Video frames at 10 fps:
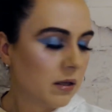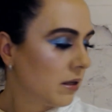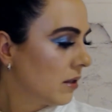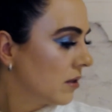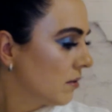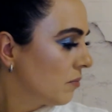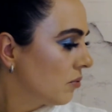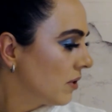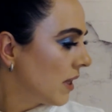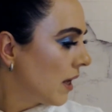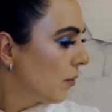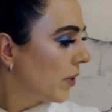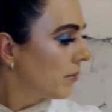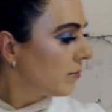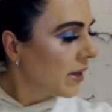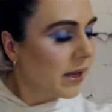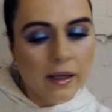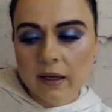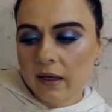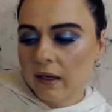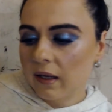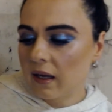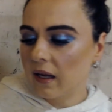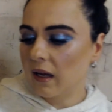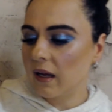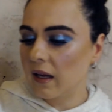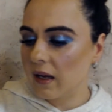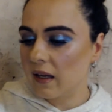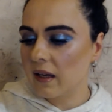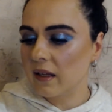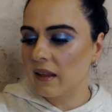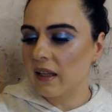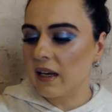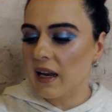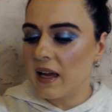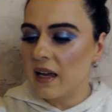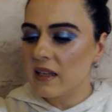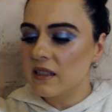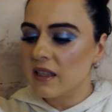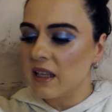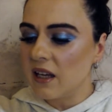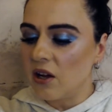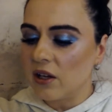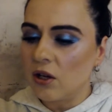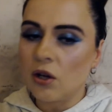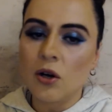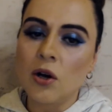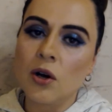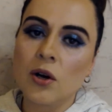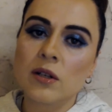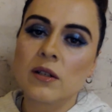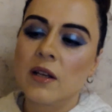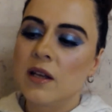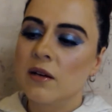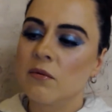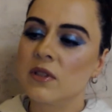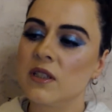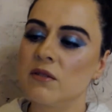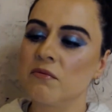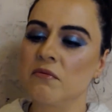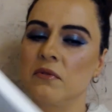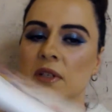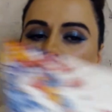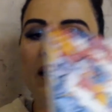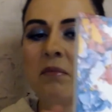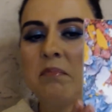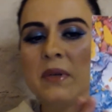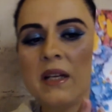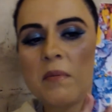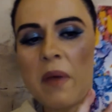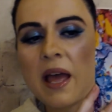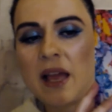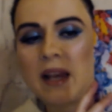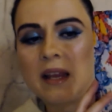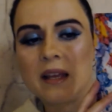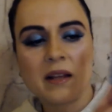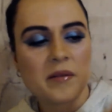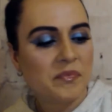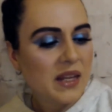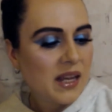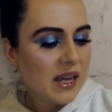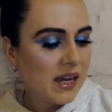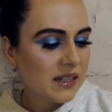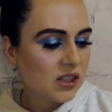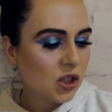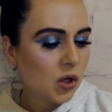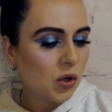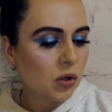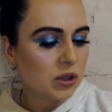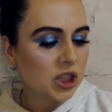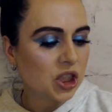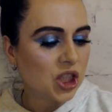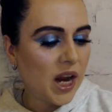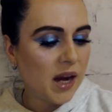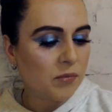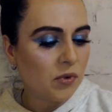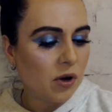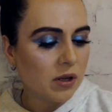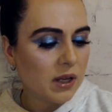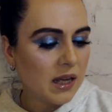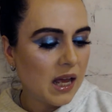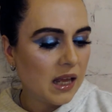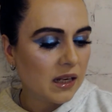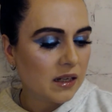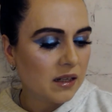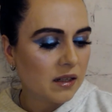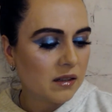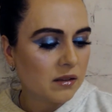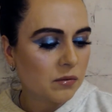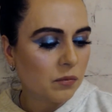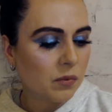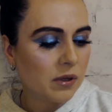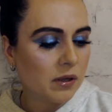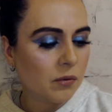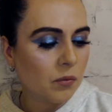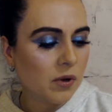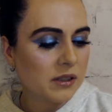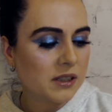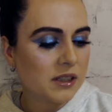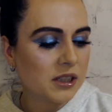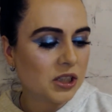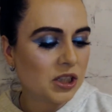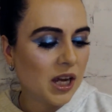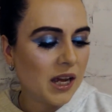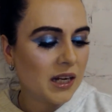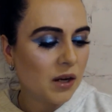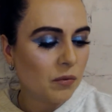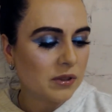Let's put that one back. And the last thing I got was this really big palette, and it's called Jamrock Coloured Wasikana